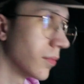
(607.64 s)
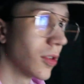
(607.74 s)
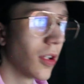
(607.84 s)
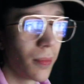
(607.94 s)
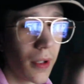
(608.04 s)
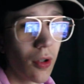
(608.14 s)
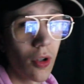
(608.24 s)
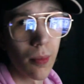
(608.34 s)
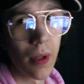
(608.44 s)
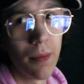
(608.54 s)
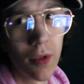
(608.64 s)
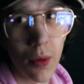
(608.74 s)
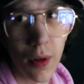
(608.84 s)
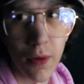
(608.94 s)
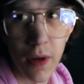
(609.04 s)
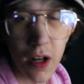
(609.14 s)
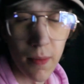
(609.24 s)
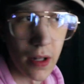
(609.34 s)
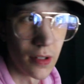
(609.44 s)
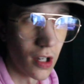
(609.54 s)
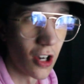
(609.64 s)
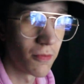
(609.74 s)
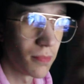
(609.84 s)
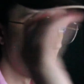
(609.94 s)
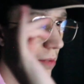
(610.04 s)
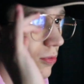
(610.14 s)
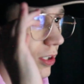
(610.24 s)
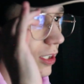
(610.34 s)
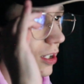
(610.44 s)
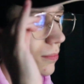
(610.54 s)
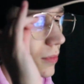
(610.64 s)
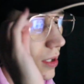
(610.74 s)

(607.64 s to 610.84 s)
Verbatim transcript: So there's been a lot of memes going around about Daft Punk breaking up,